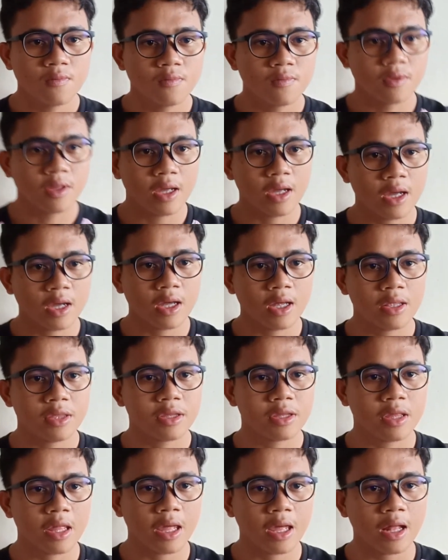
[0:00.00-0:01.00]
the
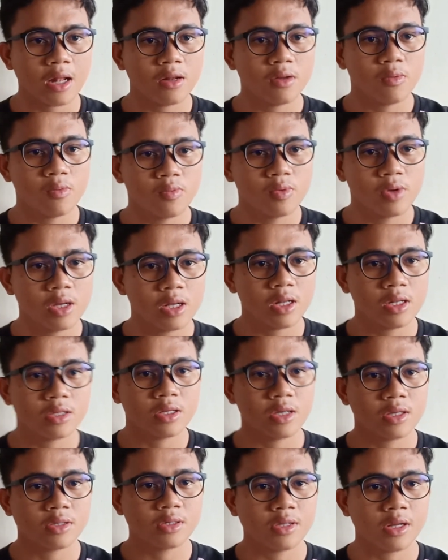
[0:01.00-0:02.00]
steel will
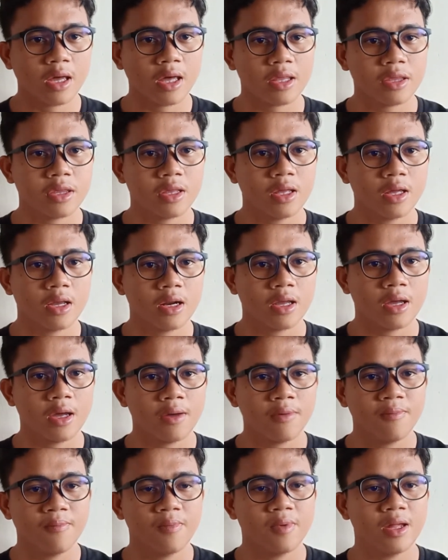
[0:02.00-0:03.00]
decrease
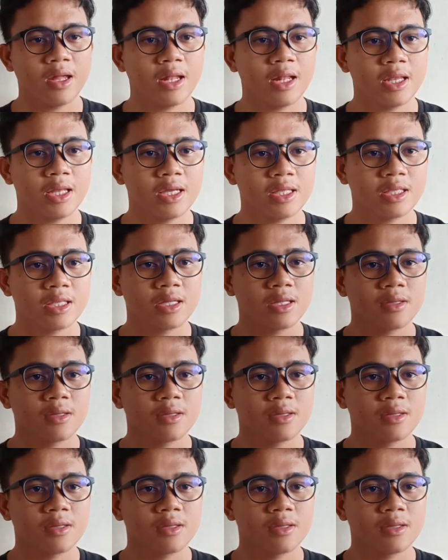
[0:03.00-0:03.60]
rapidly.